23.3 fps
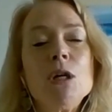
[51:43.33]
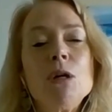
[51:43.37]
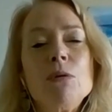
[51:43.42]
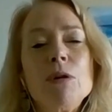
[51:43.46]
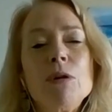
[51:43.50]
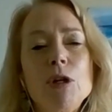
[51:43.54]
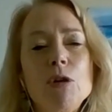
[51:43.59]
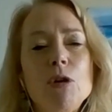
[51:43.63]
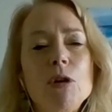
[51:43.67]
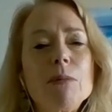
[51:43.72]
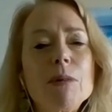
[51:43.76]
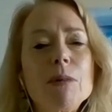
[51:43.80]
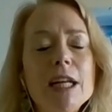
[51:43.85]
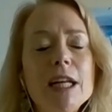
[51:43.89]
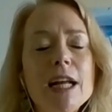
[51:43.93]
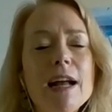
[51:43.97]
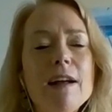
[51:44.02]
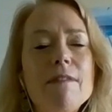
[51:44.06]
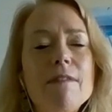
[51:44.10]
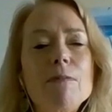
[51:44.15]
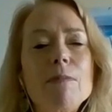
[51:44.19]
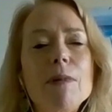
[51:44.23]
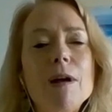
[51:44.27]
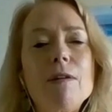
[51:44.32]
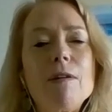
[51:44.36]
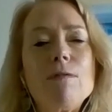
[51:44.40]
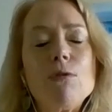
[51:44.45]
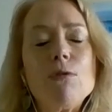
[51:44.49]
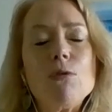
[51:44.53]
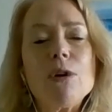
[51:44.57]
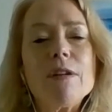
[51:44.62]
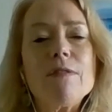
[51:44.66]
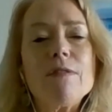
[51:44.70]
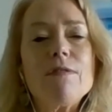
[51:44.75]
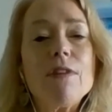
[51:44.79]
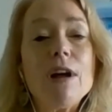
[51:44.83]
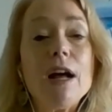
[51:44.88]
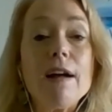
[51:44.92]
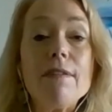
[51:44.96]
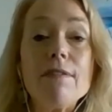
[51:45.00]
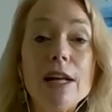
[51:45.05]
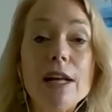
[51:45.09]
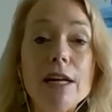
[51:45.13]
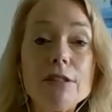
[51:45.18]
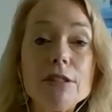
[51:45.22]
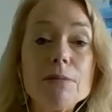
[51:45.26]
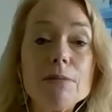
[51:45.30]
We normally have about four to five
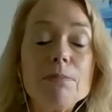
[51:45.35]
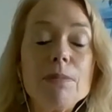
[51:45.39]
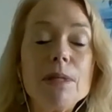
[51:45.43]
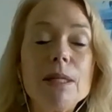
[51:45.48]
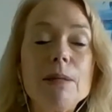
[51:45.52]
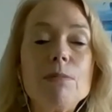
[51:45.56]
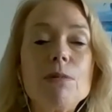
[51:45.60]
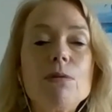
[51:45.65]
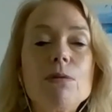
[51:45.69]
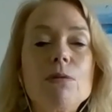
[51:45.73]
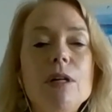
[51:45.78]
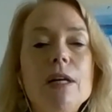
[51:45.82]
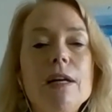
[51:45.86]
thousand people.